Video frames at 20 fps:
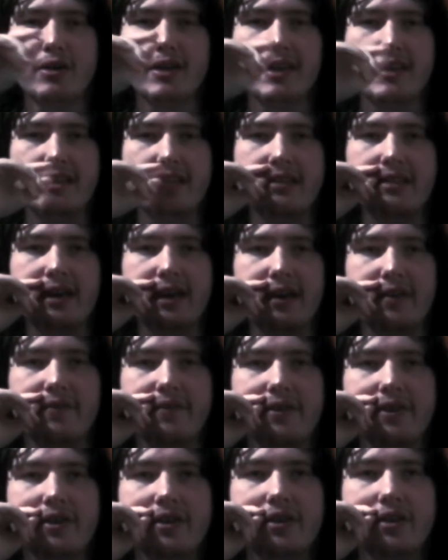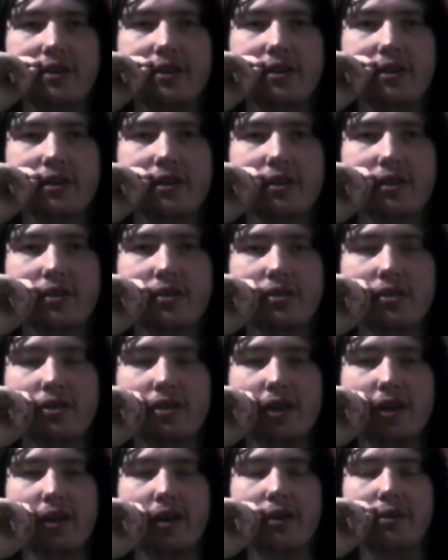that stuff,
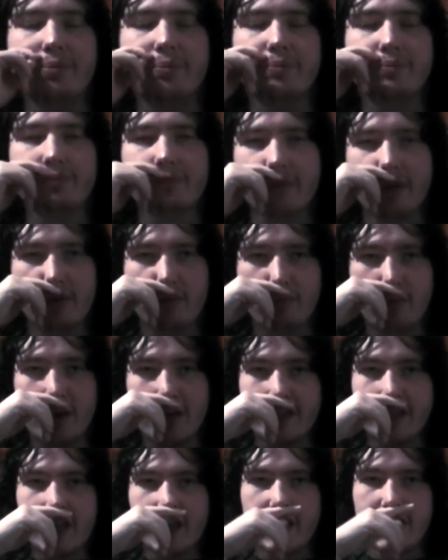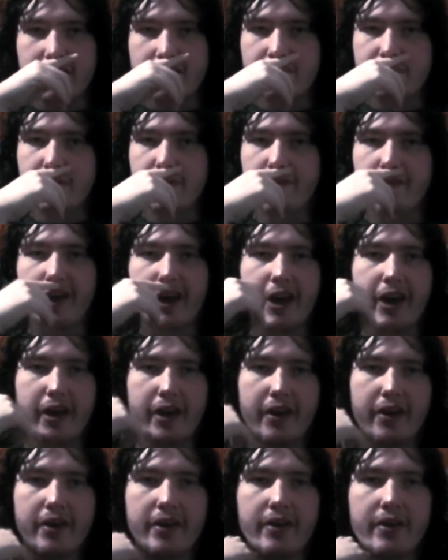you know, watching this movie.
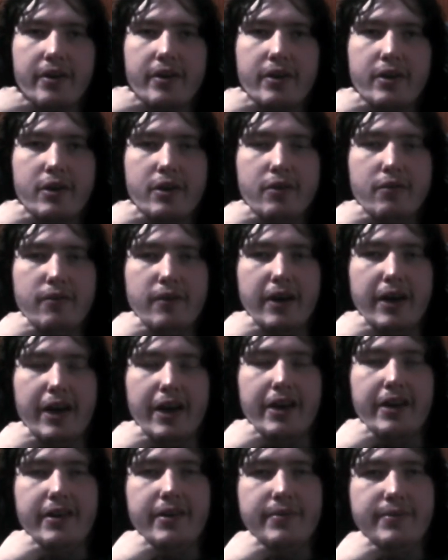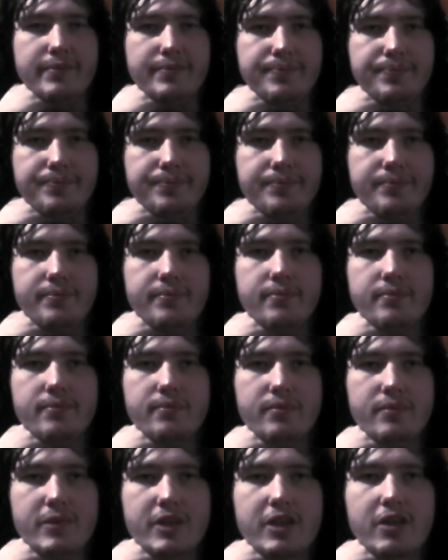Like,
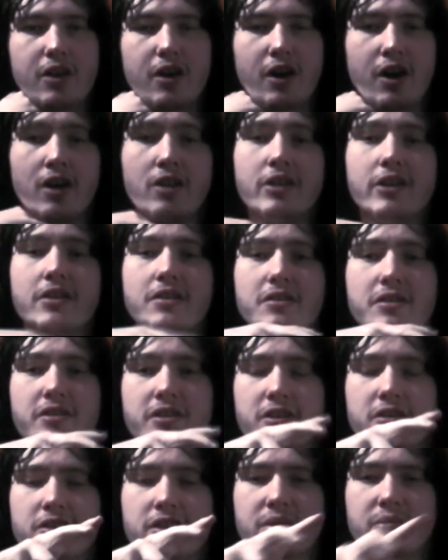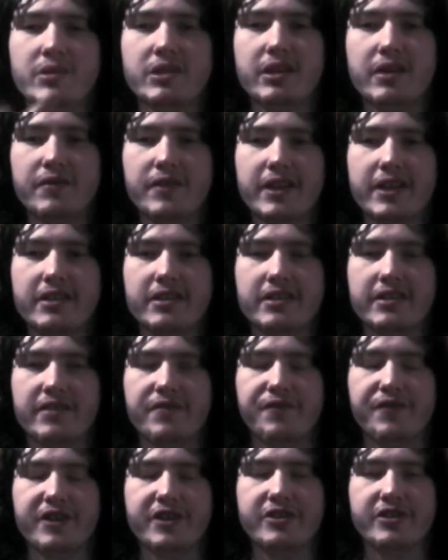although there's some stuff that's
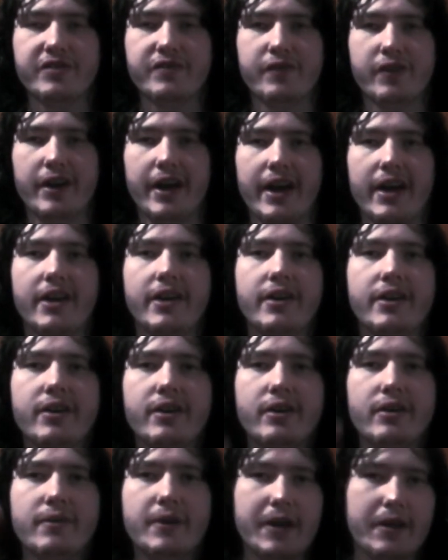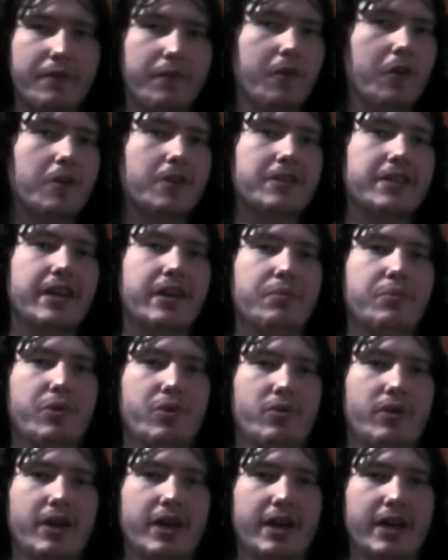confusion for that. Like, for
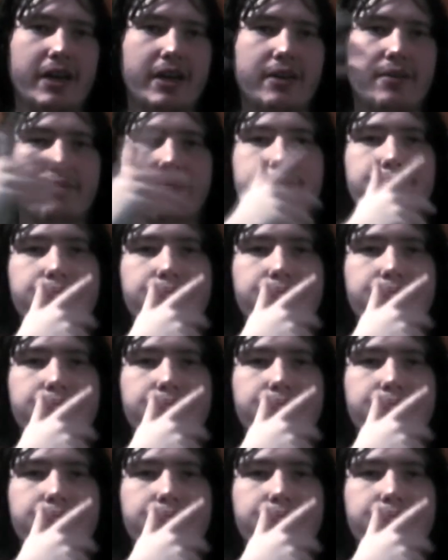example, uh,